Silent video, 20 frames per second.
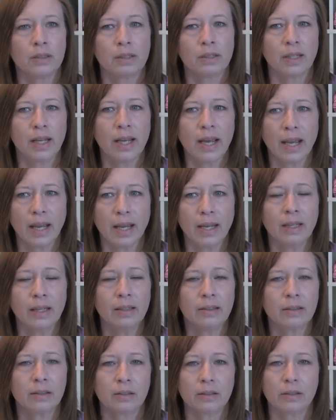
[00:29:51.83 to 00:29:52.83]

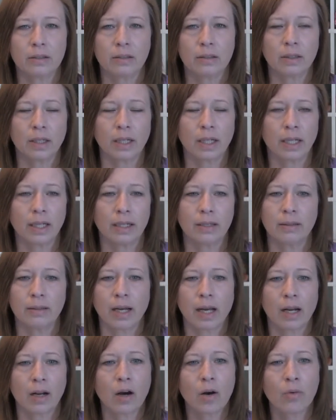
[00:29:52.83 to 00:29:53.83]
Today I
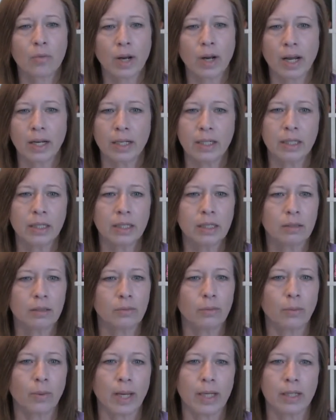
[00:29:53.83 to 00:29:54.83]
got all ready,
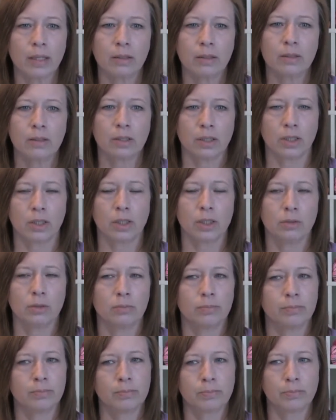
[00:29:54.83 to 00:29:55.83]
waited
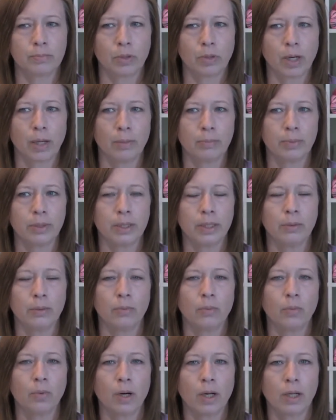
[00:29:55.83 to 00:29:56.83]
till promptly
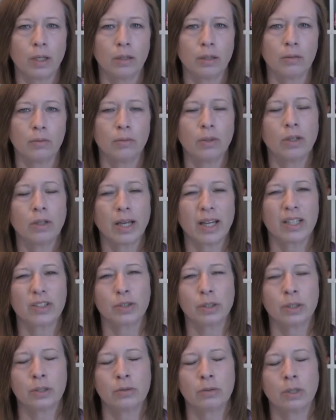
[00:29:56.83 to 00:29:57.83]

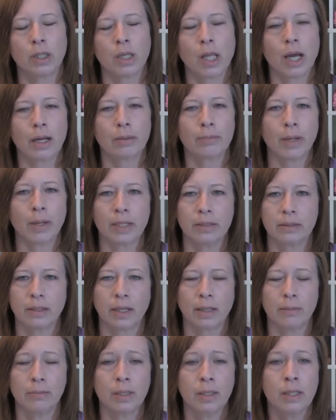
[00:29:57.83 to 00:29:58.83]
2 o'clock my
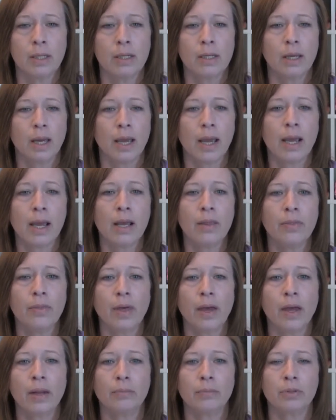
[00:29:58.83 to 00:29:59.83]
time, and
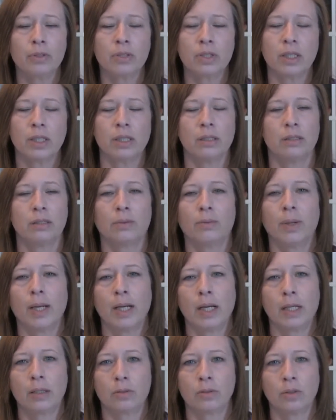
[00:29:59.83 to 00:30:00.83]
then proceeded to
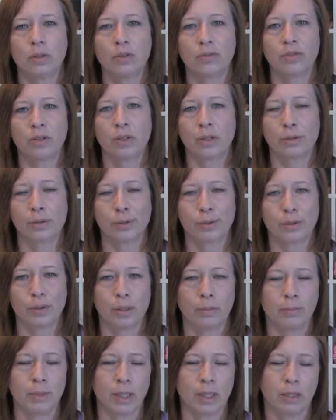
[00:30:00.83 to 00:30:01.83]
wait on hold for another
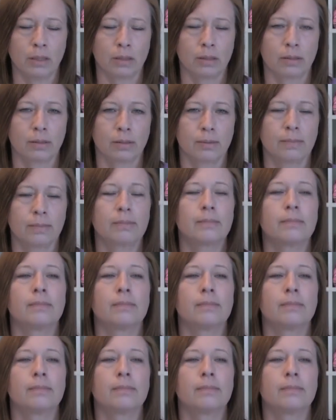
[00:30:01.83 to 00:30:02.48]
30 minutes.